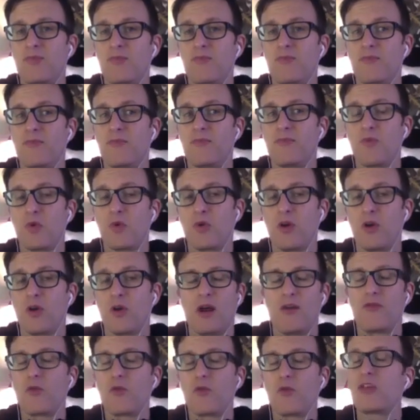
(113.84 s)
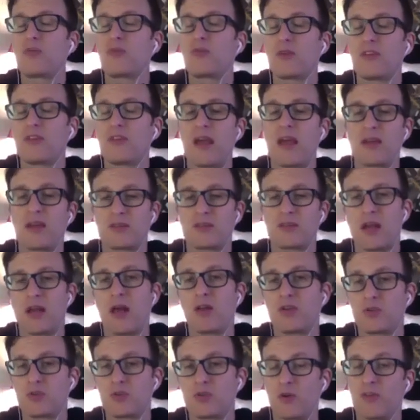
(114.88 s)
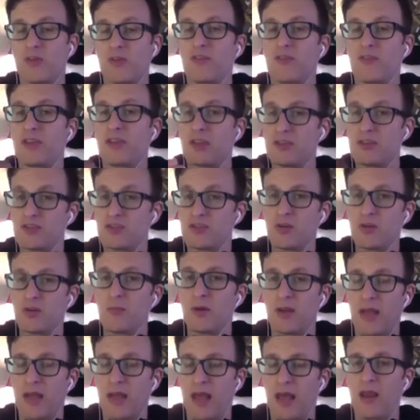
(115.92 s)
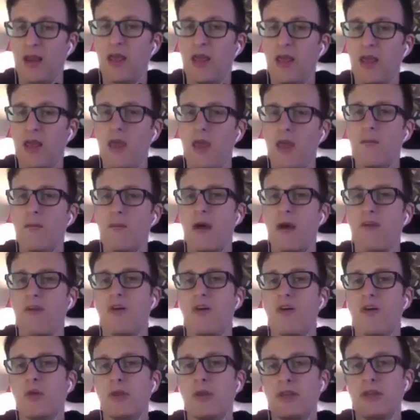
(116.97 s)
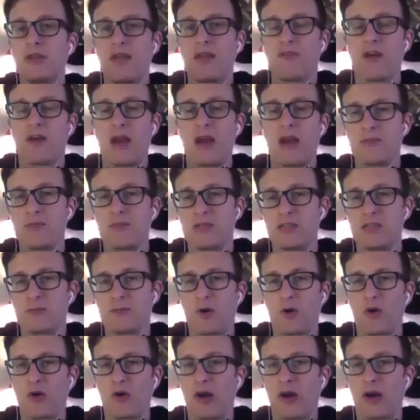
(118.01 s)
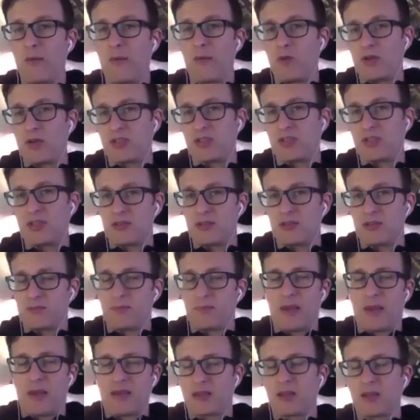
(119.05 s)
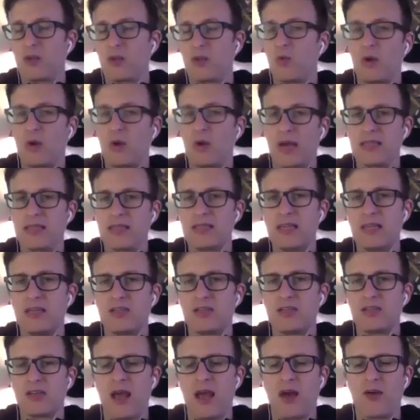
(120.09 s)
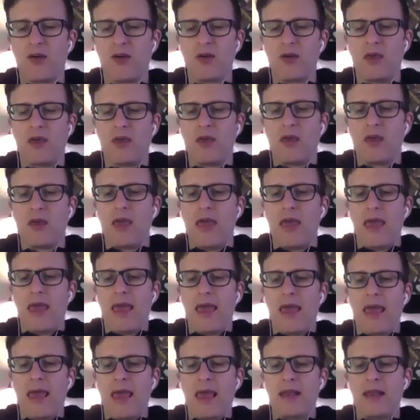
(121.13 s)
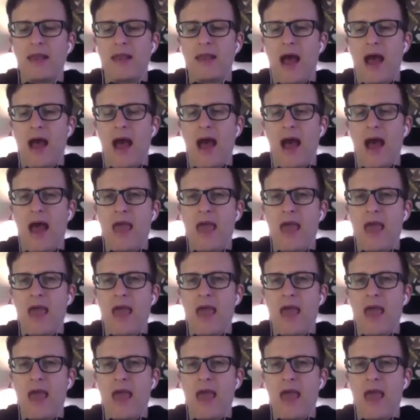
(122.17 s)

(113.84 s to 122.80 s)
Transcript: $43,000 worth of consumer debt by following Dave Ramsey's program, which is basically what I teach now. And I